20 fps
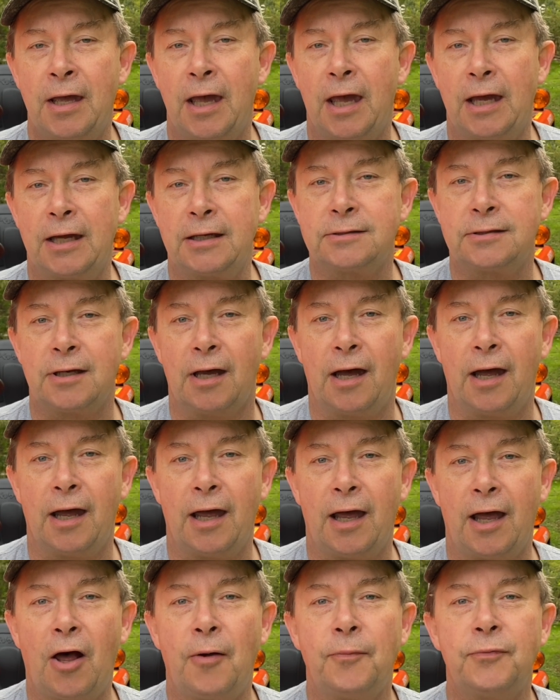it
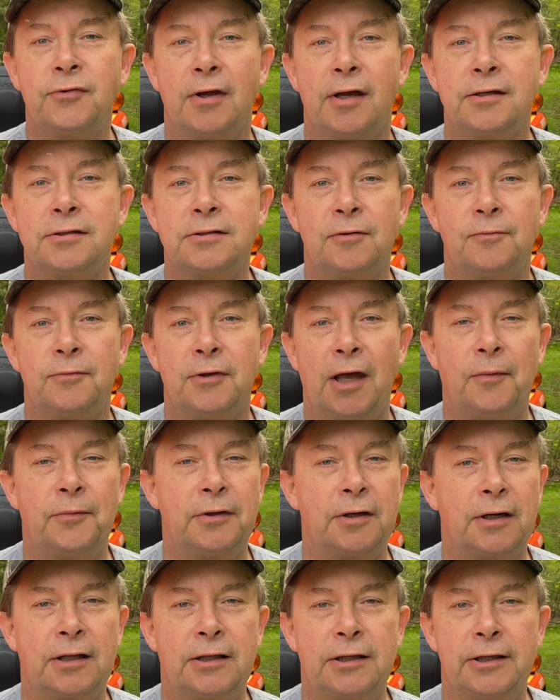helps us to be able
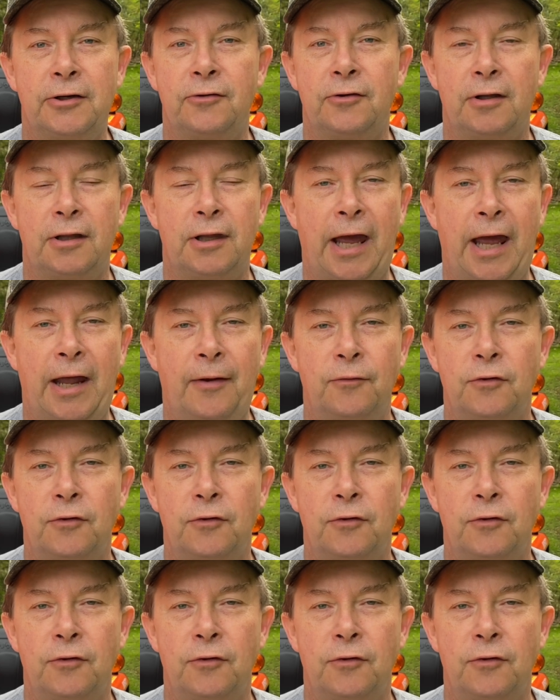to clear the land.